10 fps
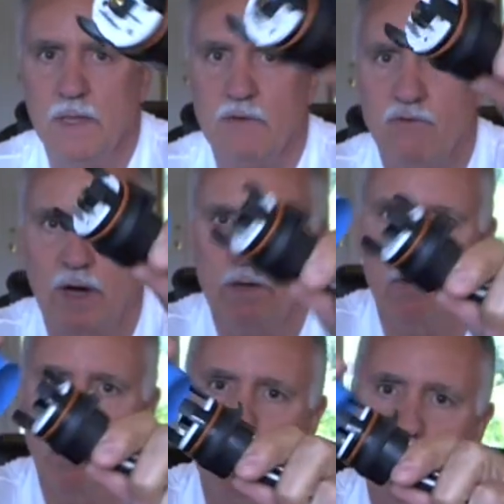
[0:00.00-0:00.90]

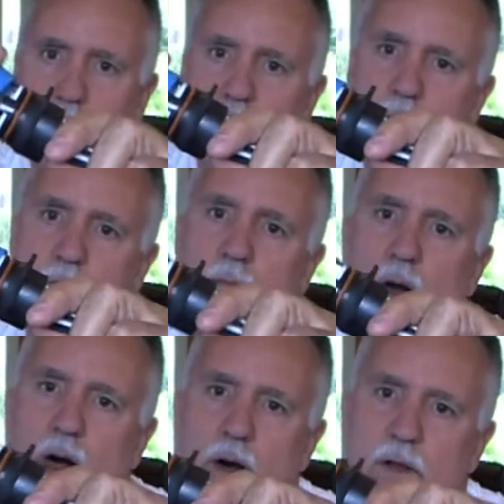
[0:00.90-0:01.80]
injector
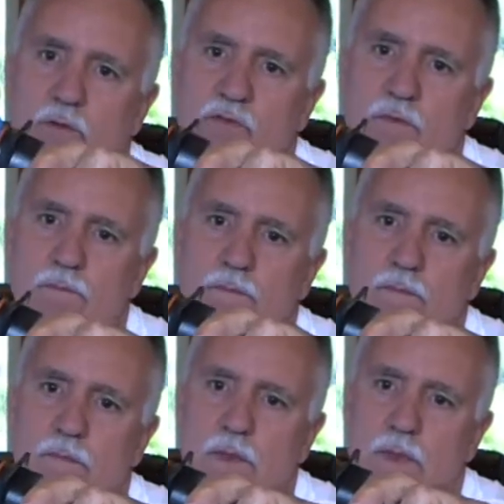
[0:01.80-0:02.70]
harness
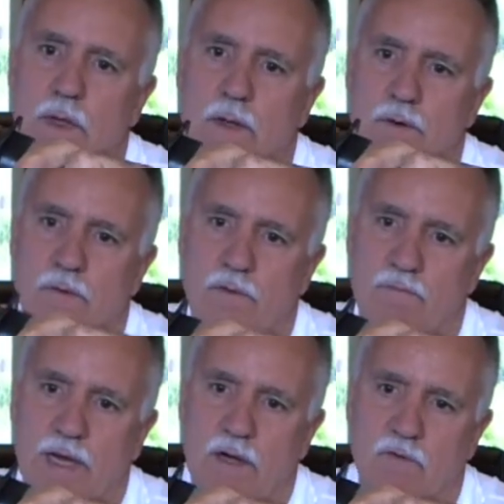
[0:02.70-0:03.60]
under the
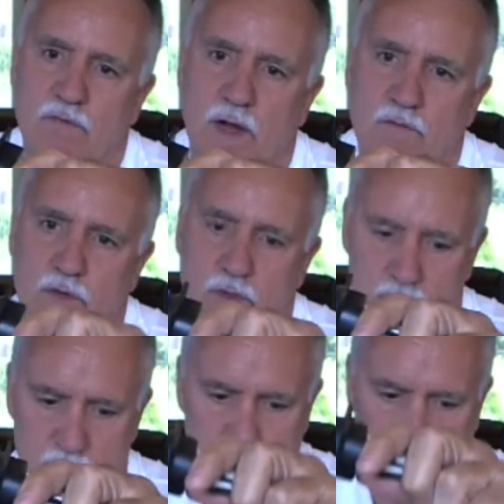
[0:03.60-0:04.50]
valve cover,